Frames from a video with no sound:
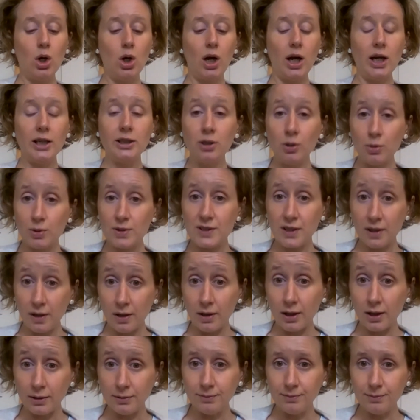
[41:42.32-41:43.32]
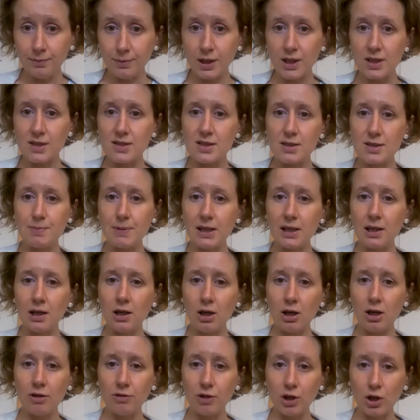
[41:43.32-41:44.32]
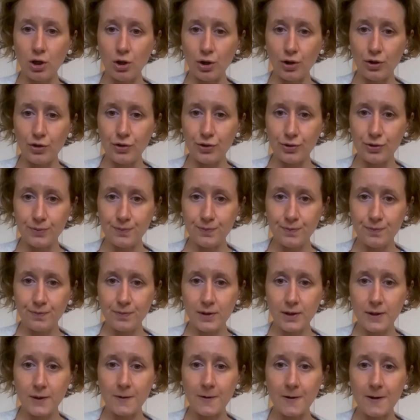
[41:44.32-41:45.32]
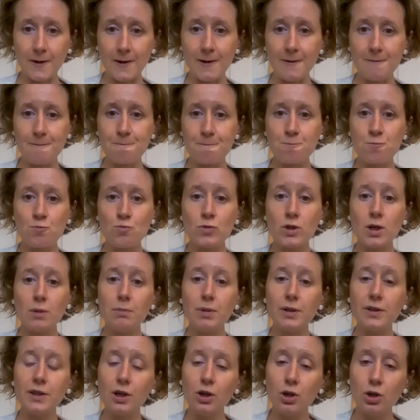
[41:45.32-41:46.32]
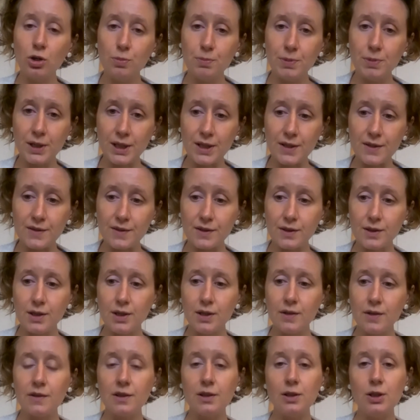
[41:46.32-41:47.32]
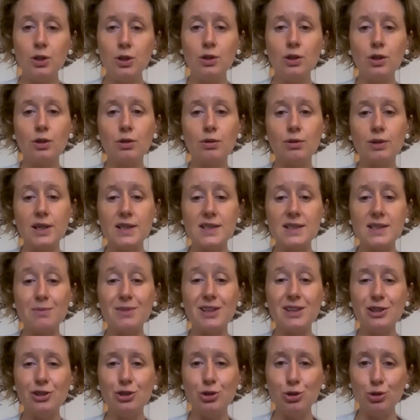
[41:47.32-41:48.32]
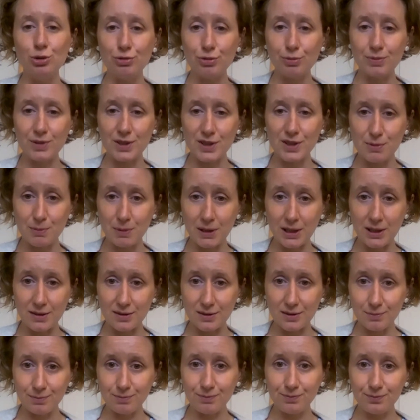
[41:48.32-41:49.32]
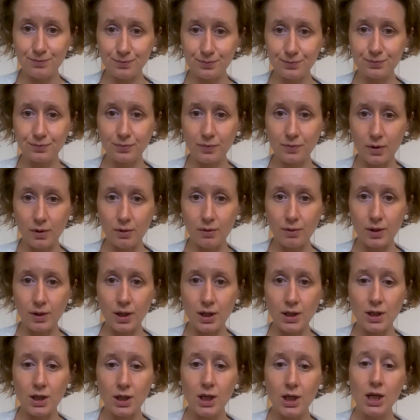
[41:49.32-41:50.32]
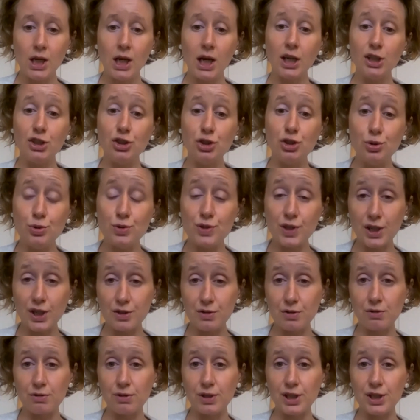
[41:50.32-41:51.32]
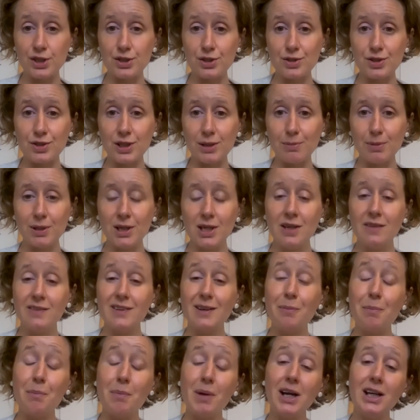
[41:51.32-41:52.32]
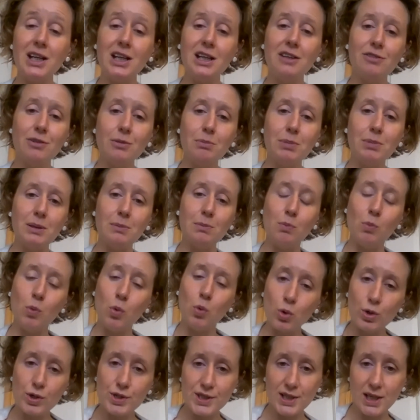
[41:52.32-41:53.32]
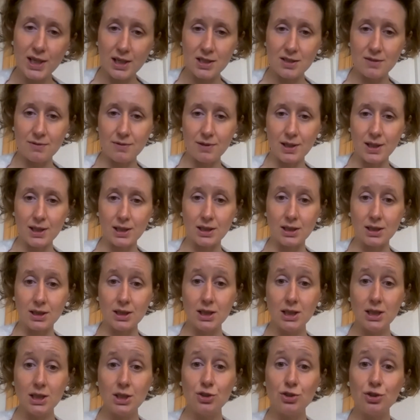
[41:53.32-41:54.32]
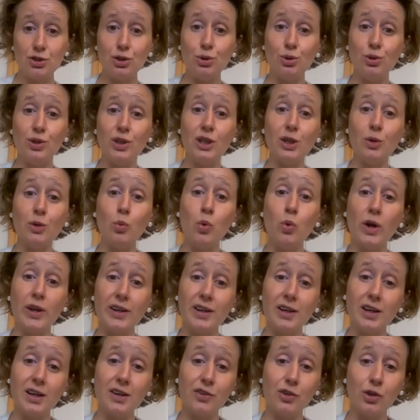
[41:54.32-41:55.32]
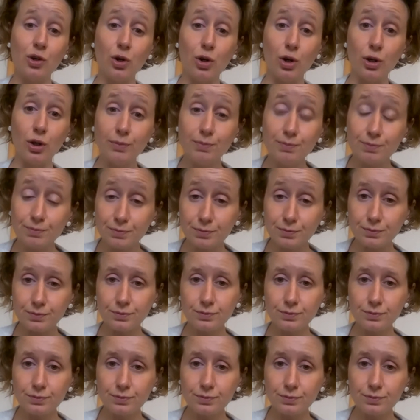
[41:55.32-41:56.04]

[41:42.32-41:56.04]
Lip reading: I know it's hard because there's been a lot of loss, okay? But the hope is that you can create something new from this space, right? A new sexual relationship that might even be more satisfying to you than the one that has gone.